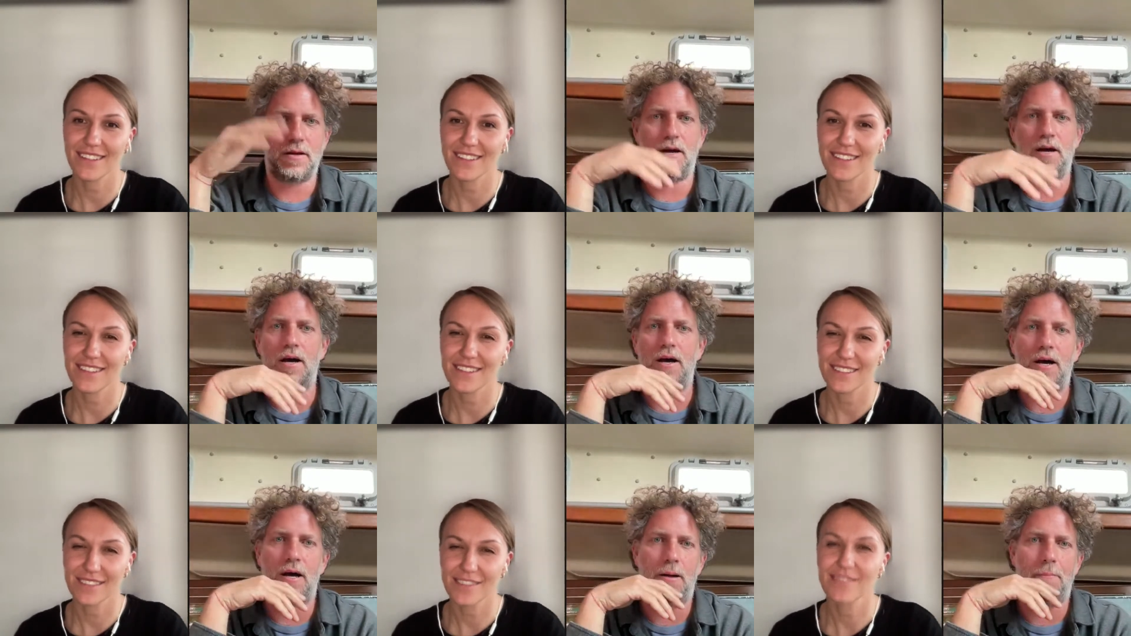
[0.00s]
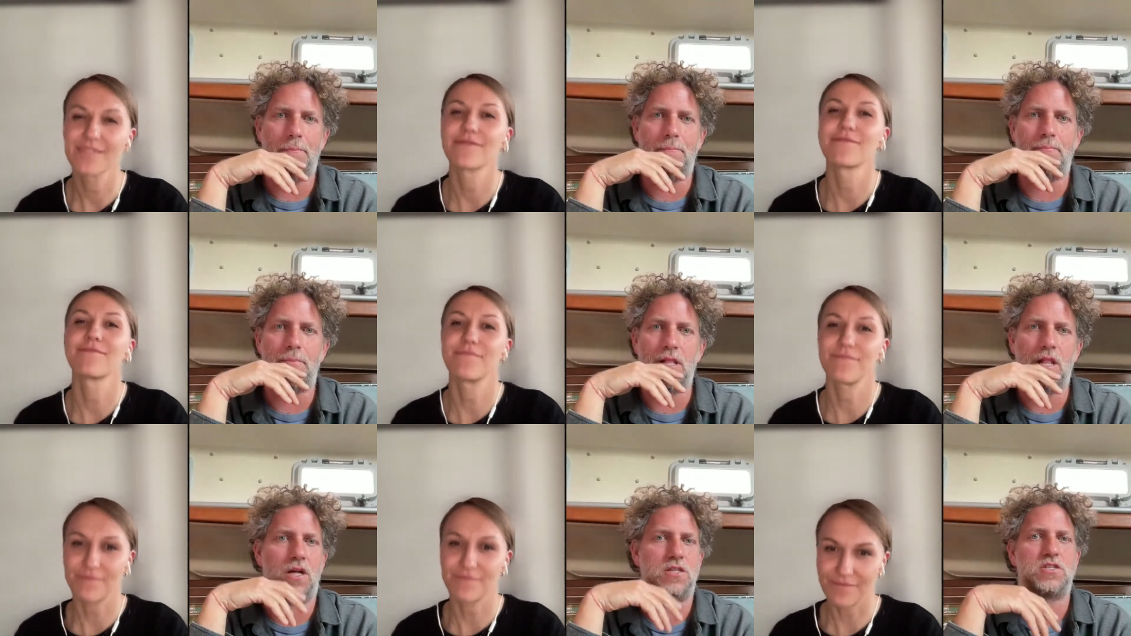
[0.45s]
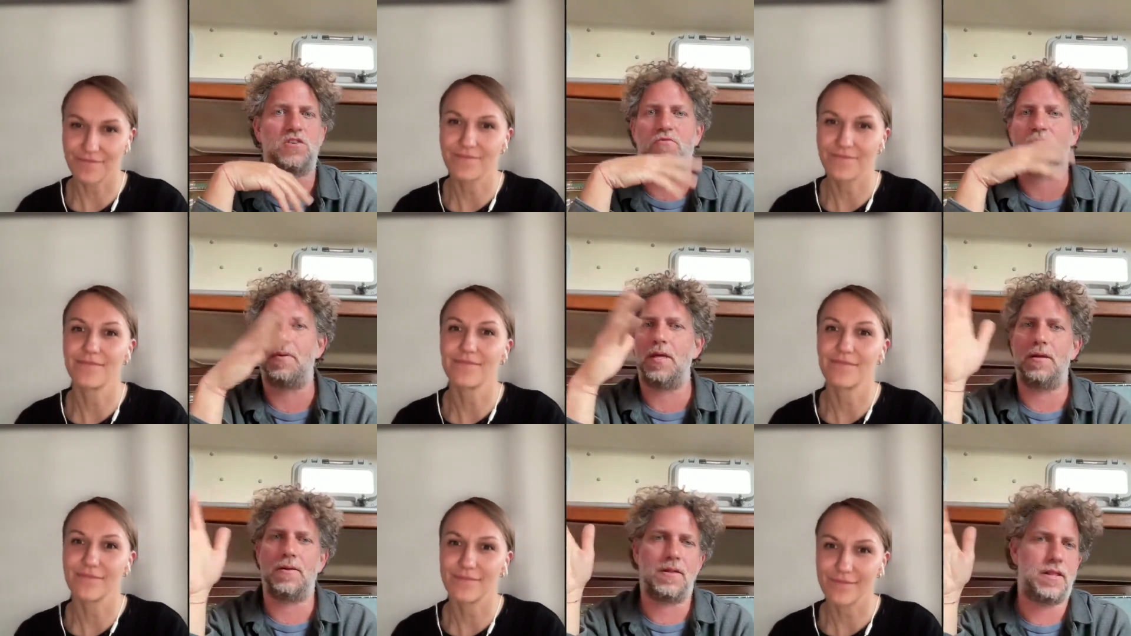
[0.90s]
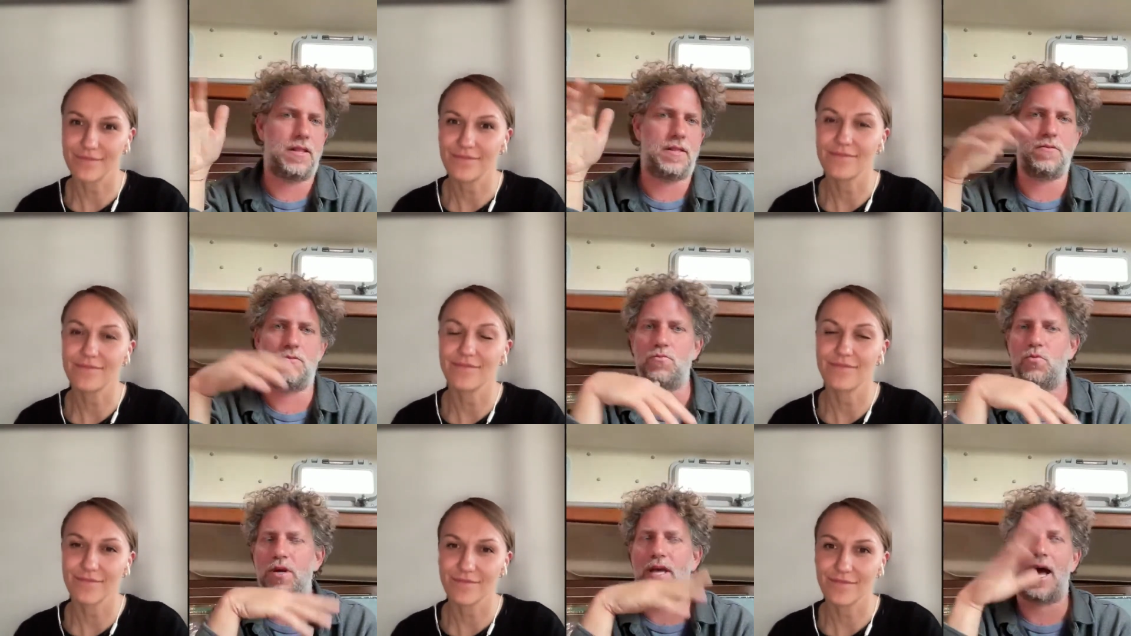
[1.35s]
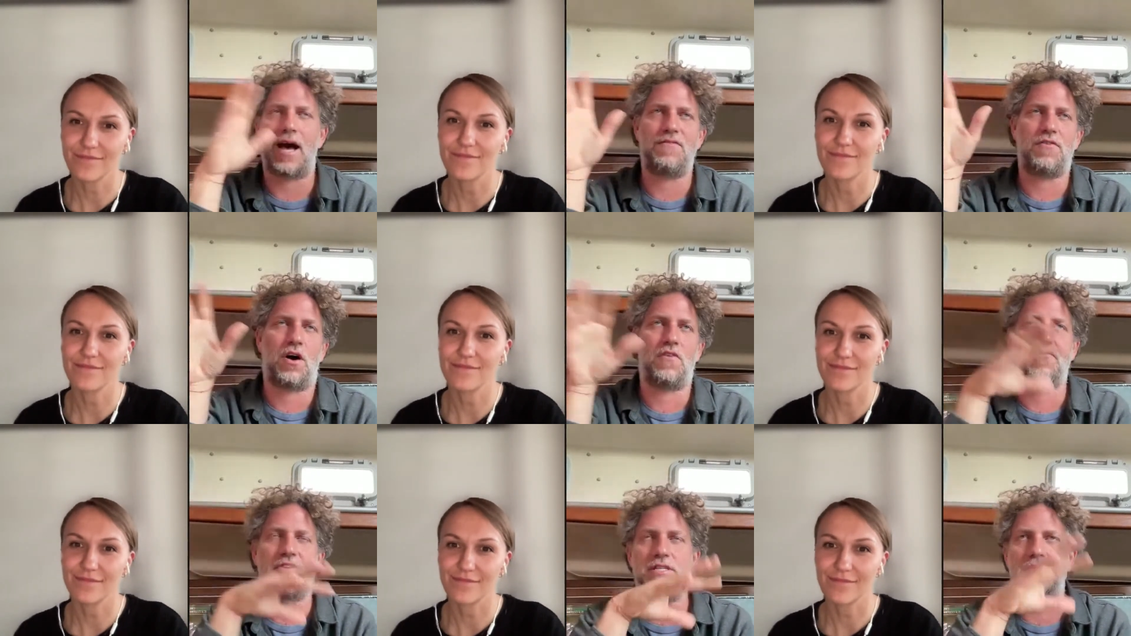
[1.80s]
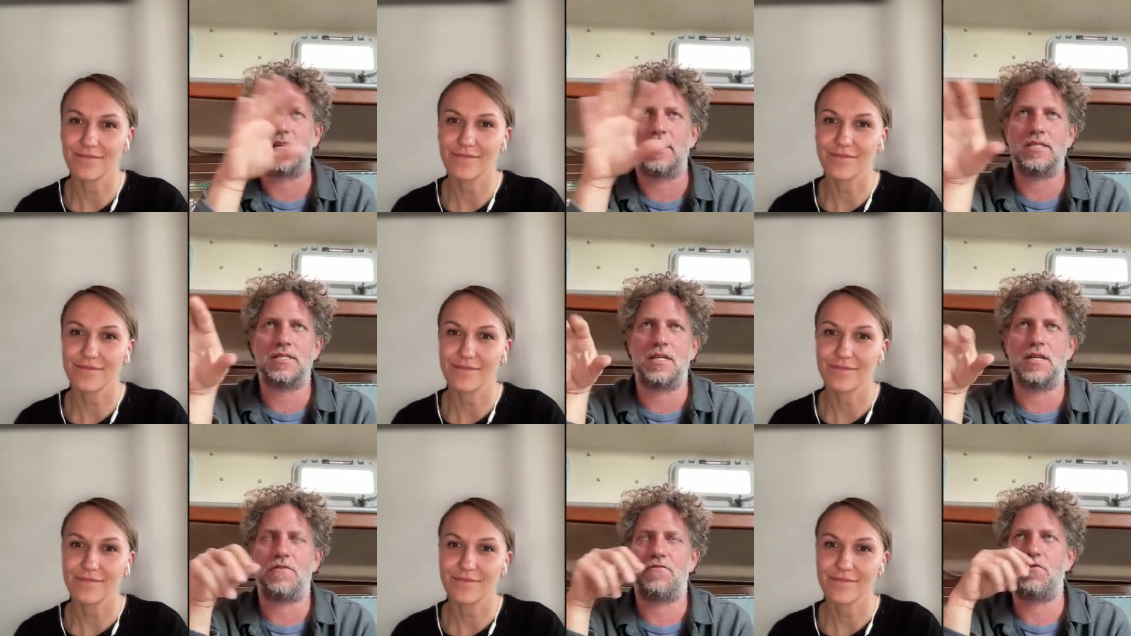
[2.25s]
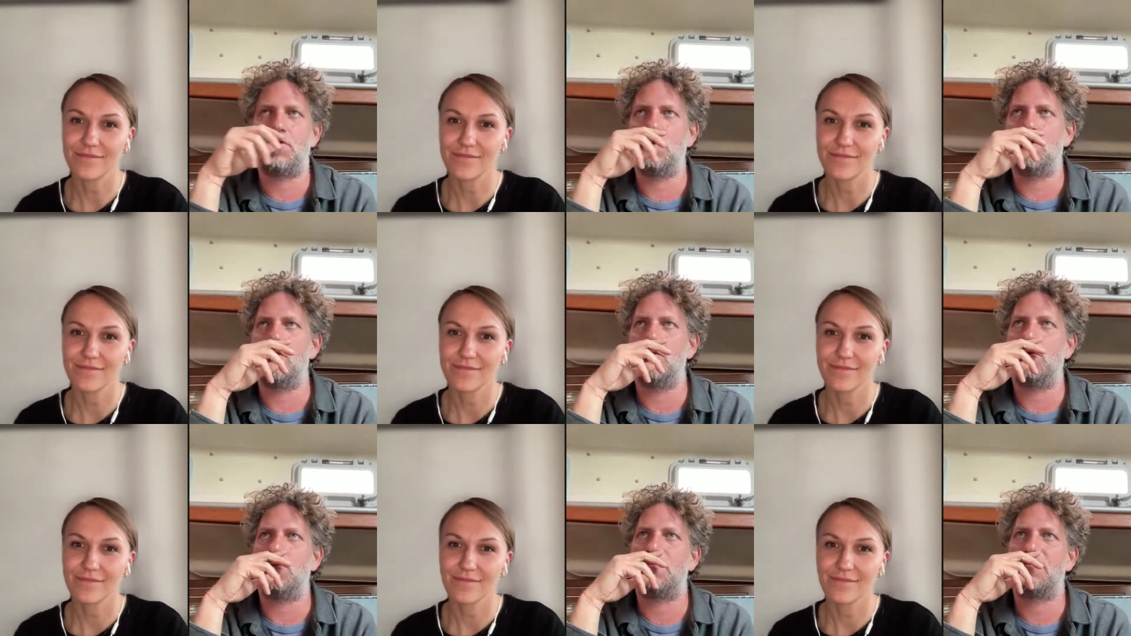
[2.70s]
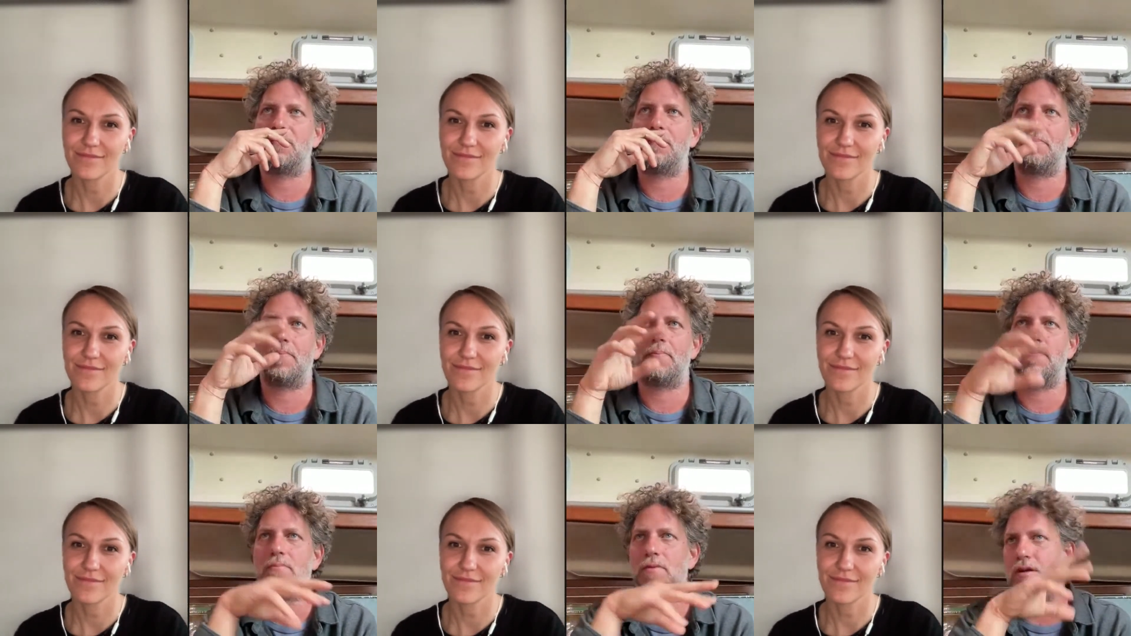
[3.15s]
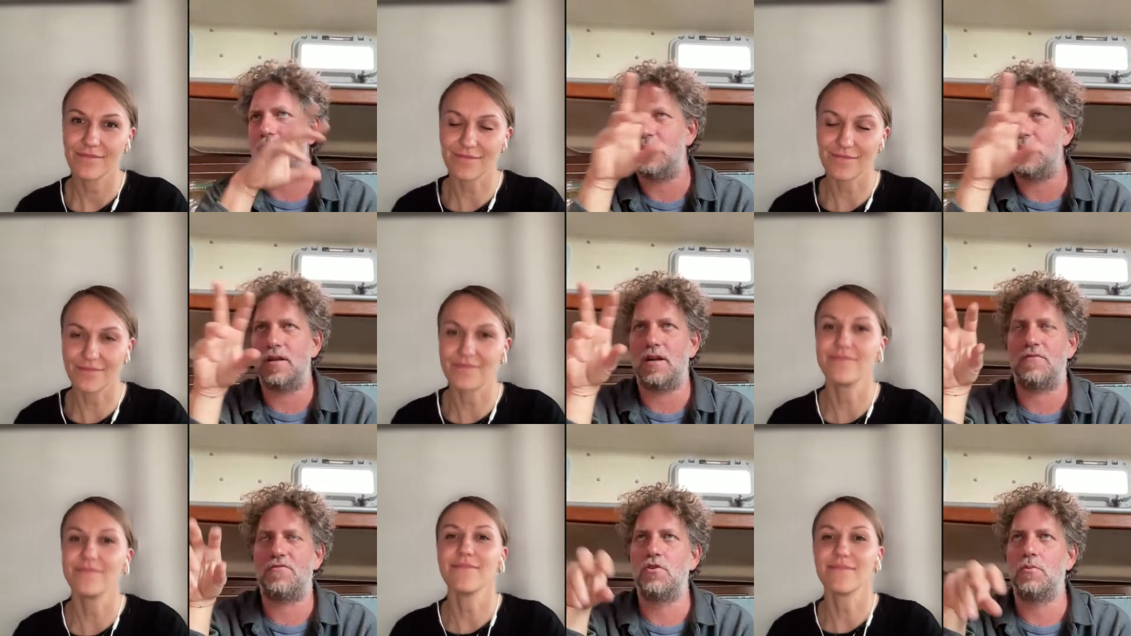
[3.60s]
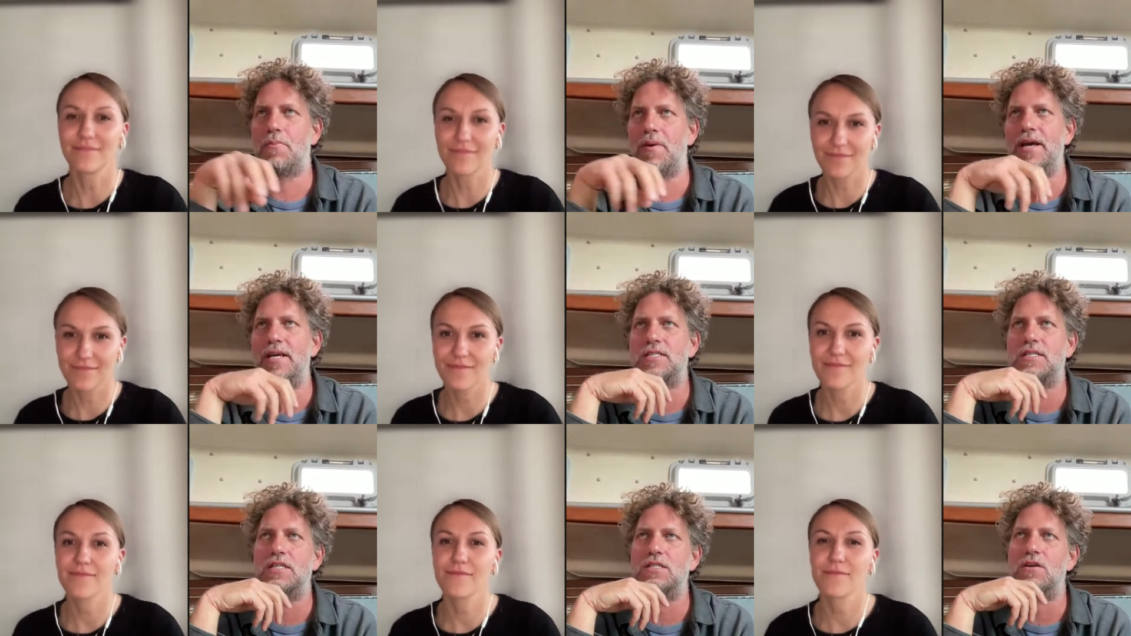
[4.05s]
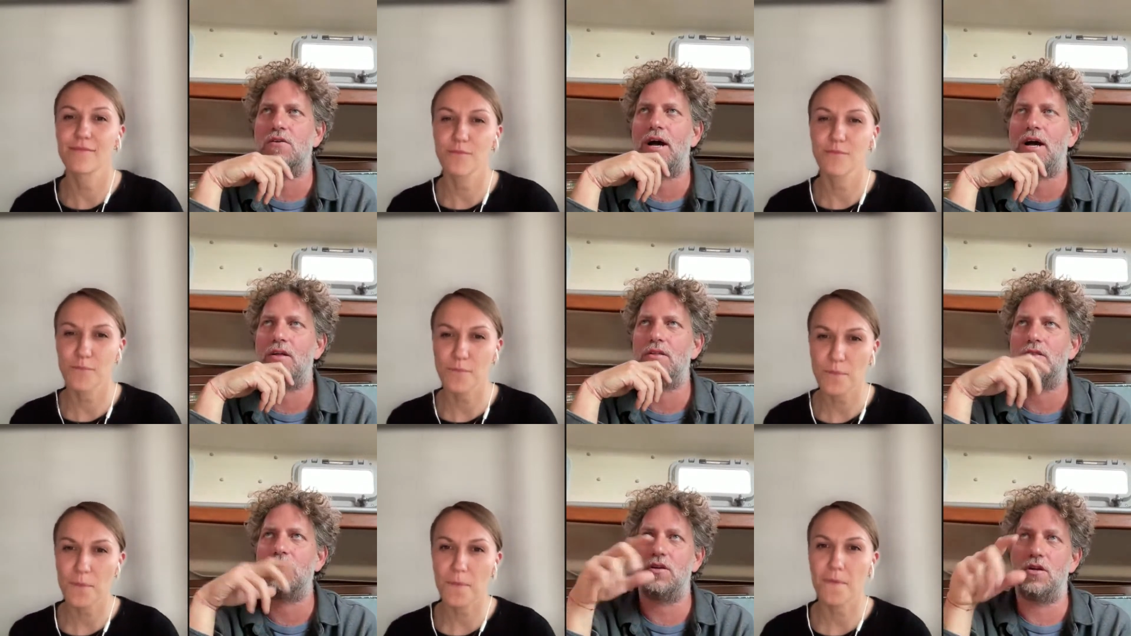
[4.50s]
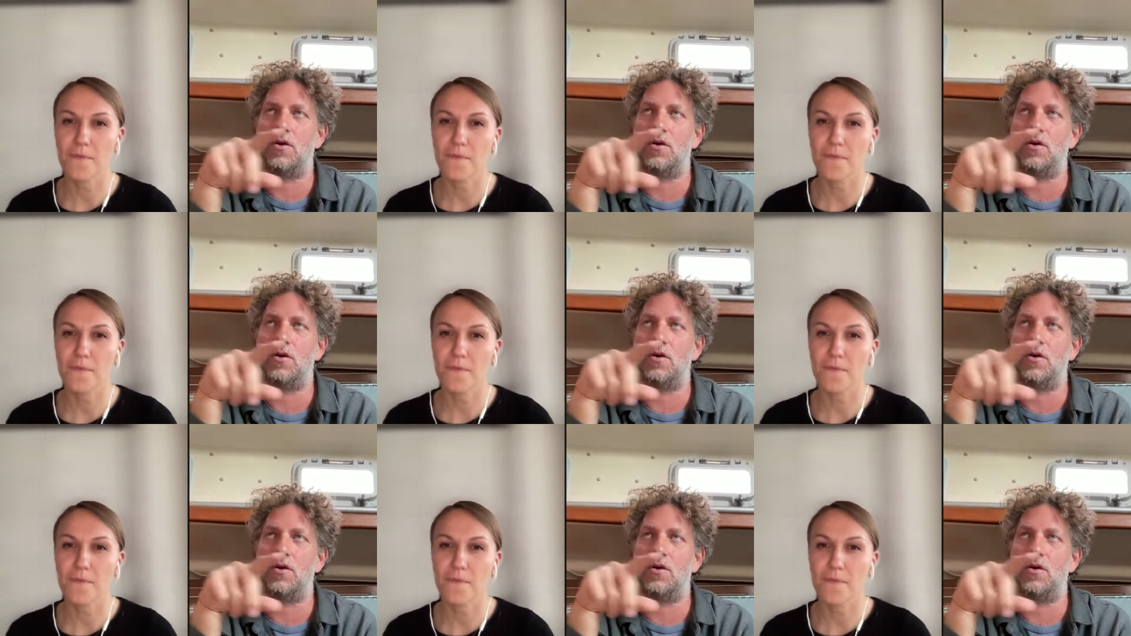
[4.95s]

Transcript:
Speaker 1: Um, lots of people we have offices in a few in mm-hmm. a few places around.